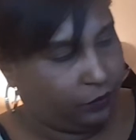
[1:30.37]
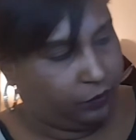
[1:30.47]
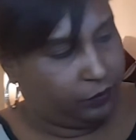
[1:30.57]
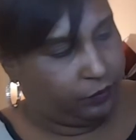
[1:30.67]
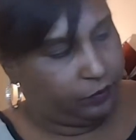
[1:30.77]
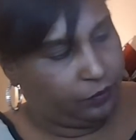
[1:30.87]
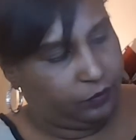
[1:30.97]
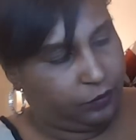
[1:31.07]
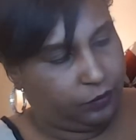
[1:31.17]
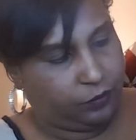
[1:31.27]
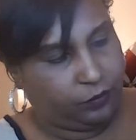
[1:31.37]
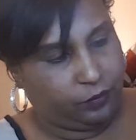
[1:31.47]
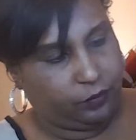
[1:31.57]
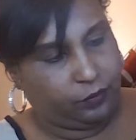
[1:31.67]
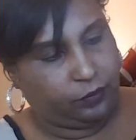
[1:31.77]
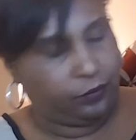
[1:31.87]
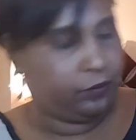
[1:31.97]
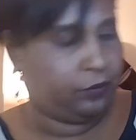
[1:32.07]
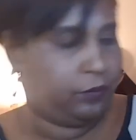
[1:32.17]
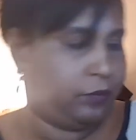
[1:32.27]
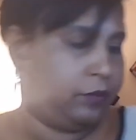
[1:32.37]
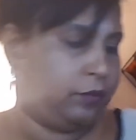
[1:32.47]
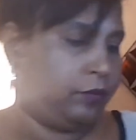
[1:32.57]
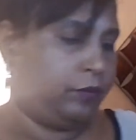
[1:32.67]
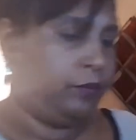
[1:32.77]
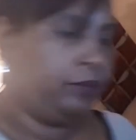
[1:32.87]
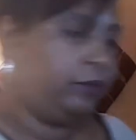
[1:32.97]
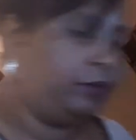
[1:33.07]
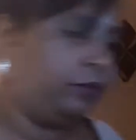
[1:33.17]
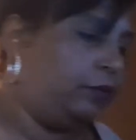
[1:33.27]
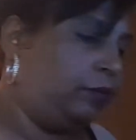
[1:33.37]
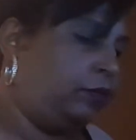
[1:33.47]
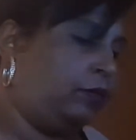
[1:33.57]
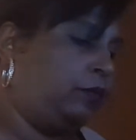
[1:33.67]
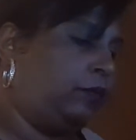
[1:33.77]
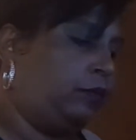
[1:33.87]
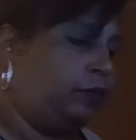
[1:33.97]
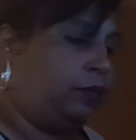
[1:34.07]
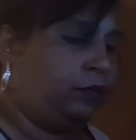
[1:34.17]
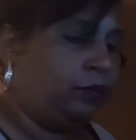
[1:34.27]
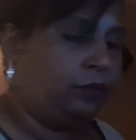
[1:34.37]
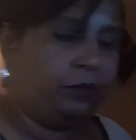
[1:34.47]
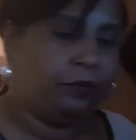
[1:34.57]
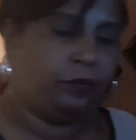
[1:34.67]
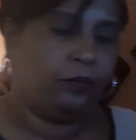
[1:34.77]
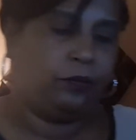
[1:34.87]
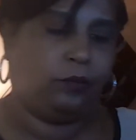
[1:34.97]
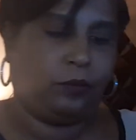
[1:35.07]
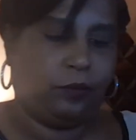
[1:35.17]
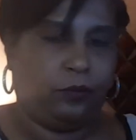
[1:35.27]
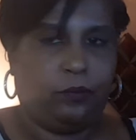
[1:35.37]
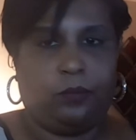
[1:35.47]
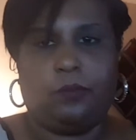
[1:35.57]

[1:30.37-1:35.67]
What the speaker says: (no one is talking)